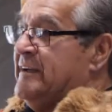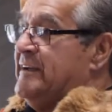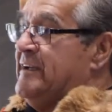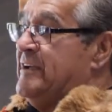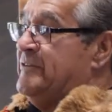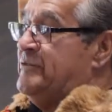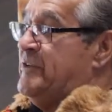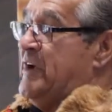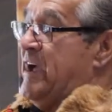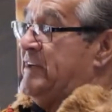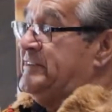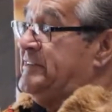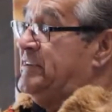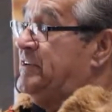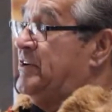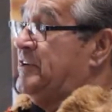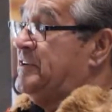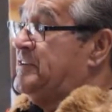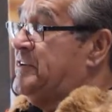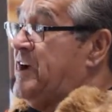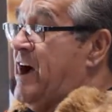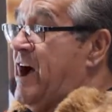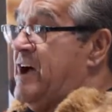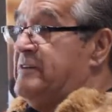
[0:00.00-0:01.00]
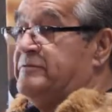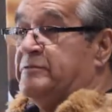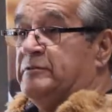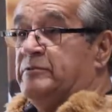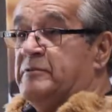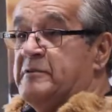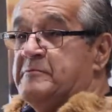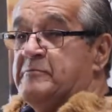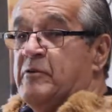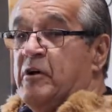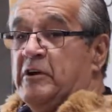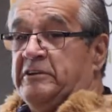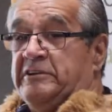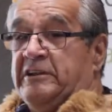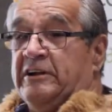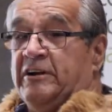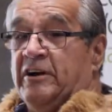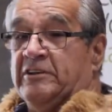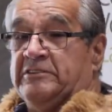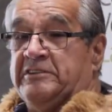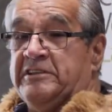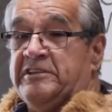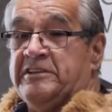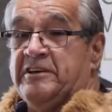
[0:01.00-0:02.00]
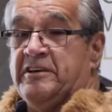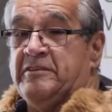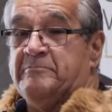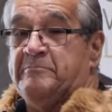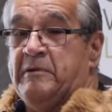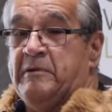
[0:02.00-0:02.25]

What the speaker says: If we hadn't got COVID, we mightn't have got the new